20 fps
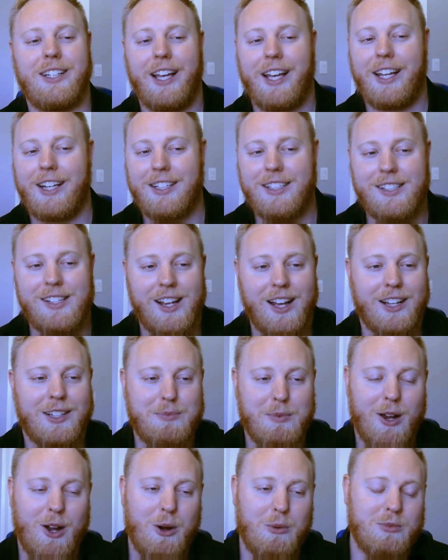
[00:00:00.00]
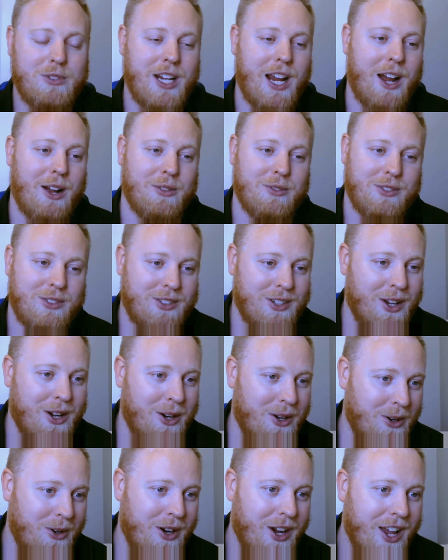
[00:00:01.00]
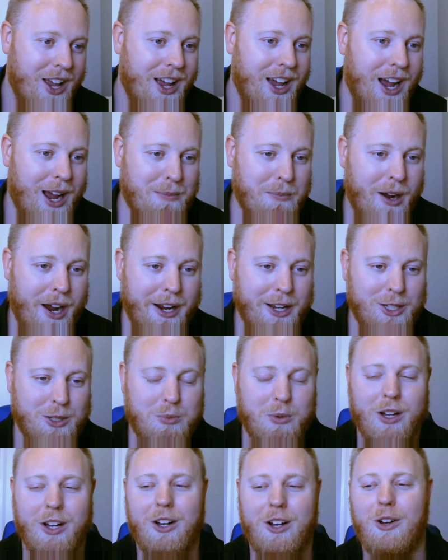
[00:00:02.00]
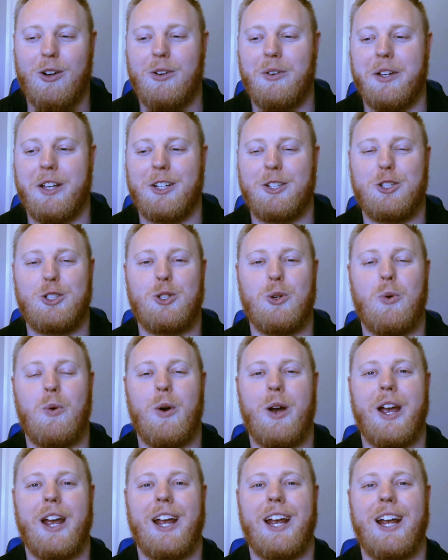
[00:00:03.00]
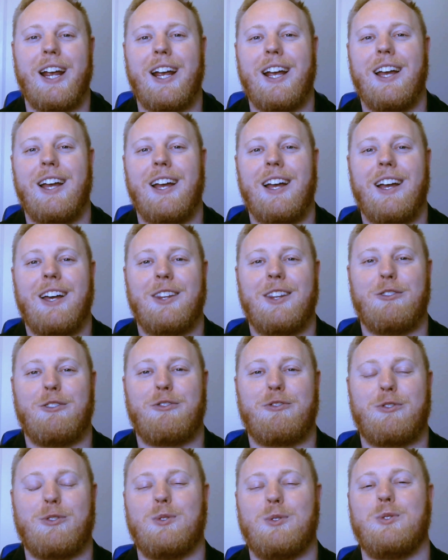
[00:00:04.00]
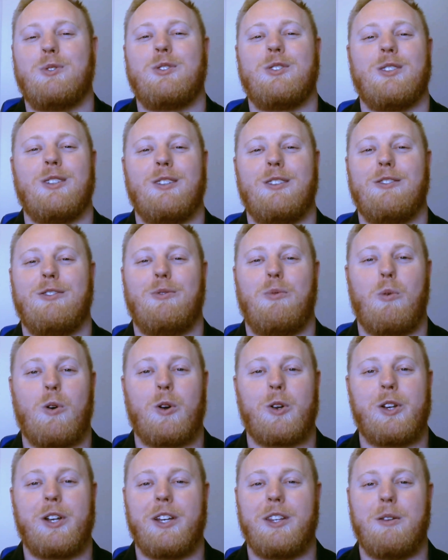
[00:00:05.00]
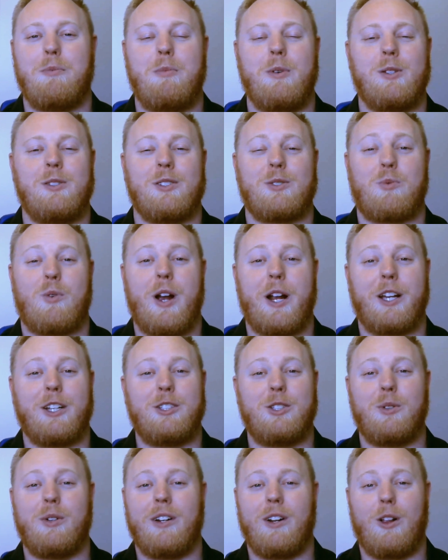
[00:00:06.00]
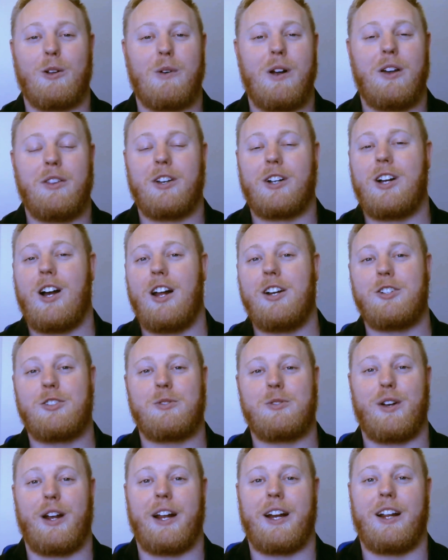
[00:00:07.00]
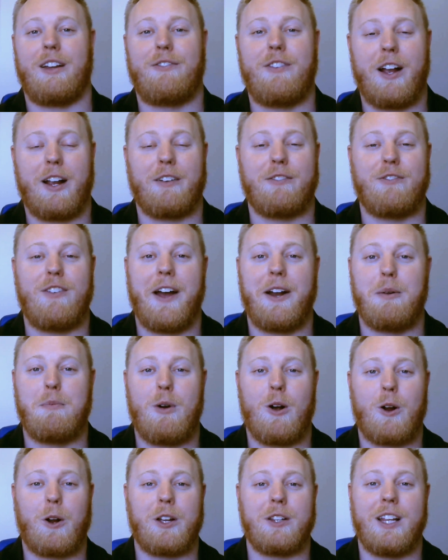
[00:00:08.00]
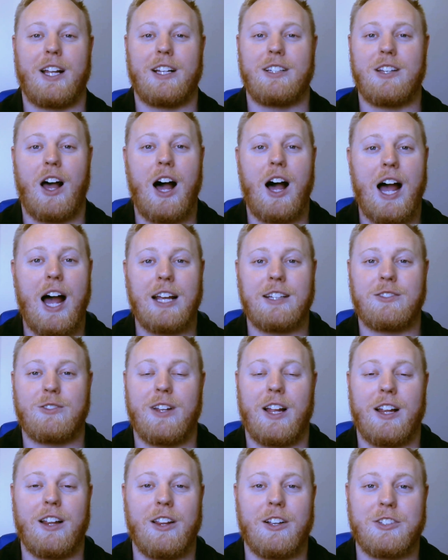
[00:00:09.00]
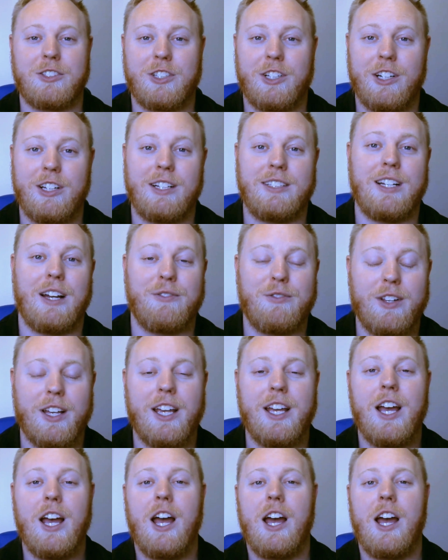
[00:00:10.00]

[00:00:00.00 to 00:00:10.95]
and it's my hometown. So I might as well enjoy the fruits of working in the business where I could do it all around the country. And if I can find a market that's hot or that looks good, I definitely